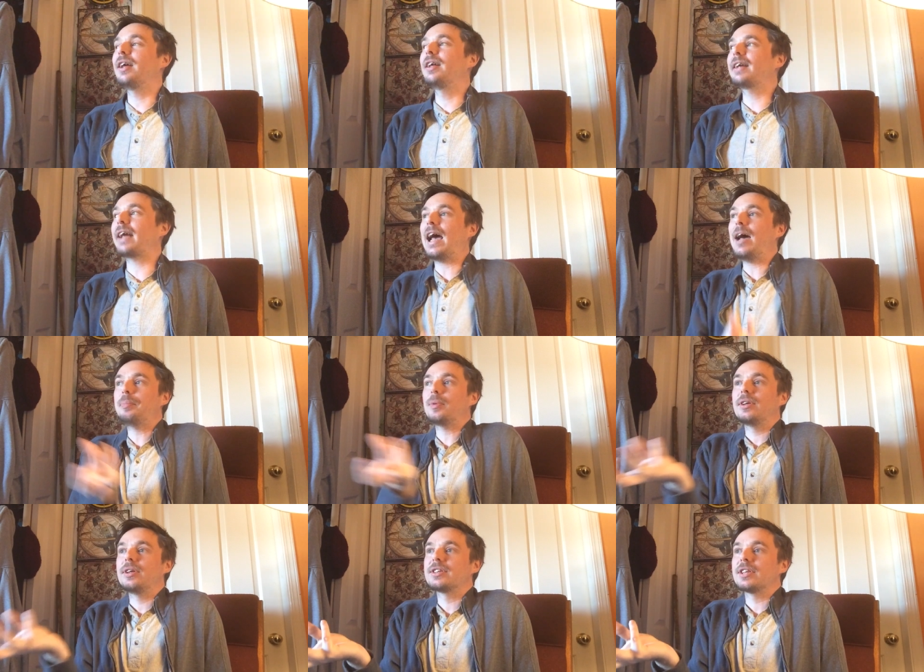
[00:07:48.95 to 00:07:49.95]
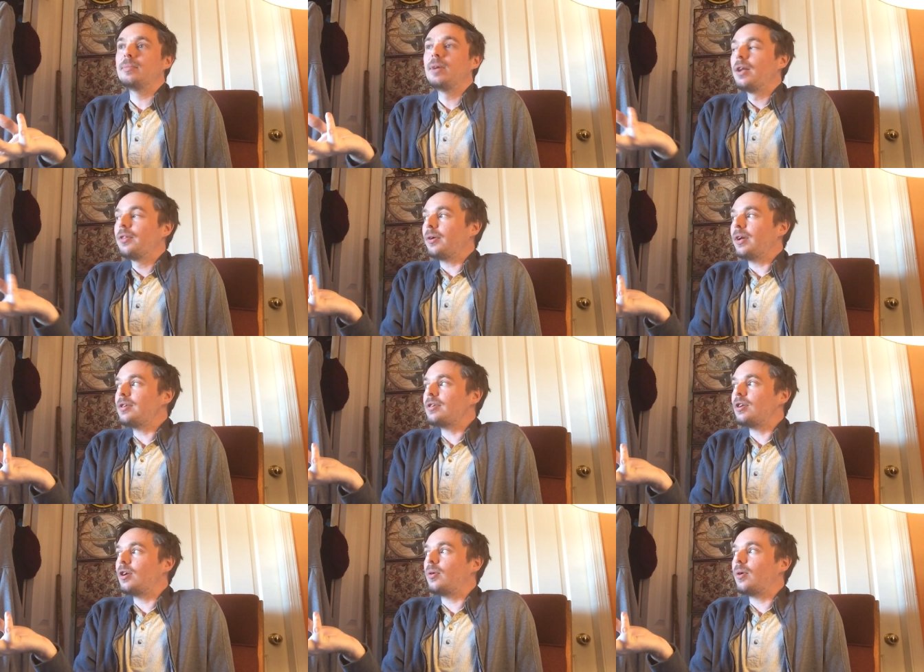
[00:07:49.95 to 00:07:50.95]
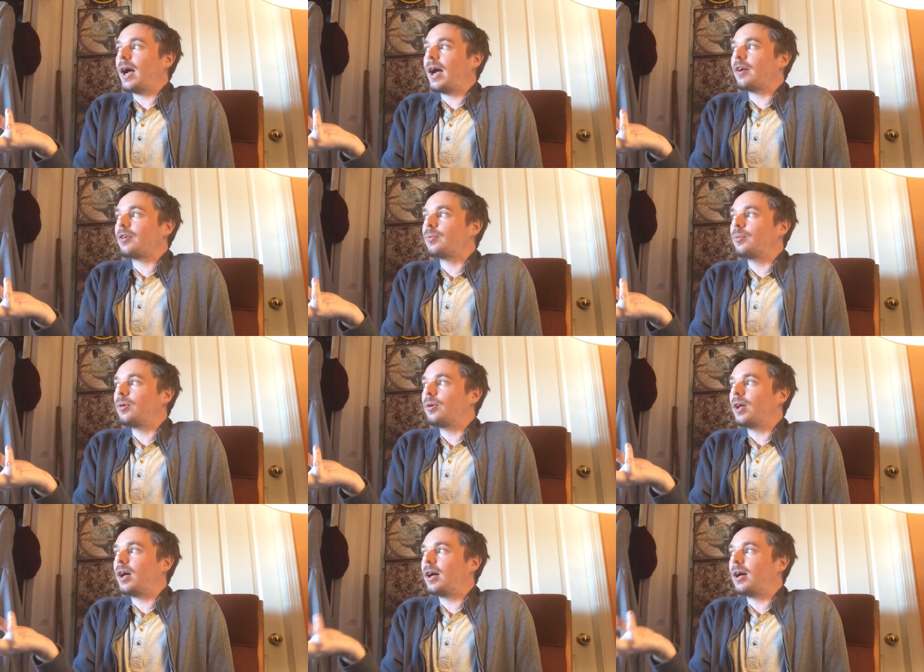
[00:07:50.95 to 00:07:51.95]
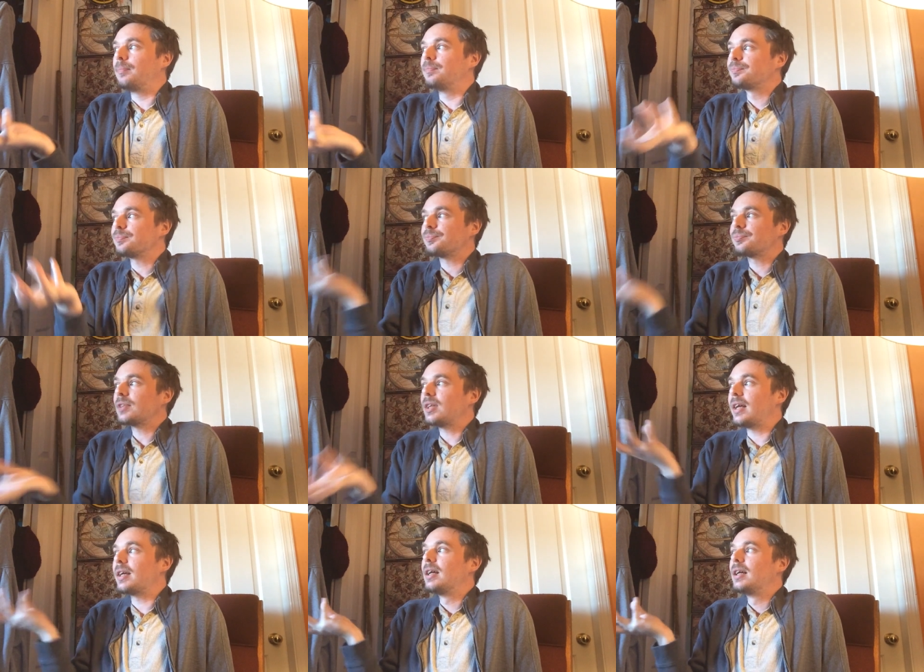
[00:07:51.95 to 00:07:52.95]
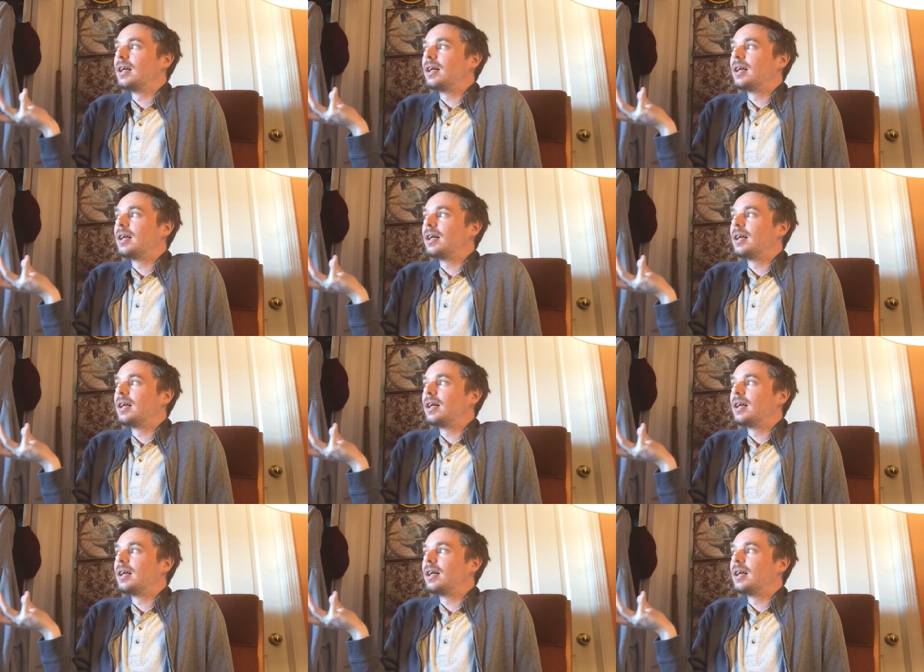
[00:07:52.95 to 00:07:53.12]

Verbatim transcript: in capitalism there is no actual um like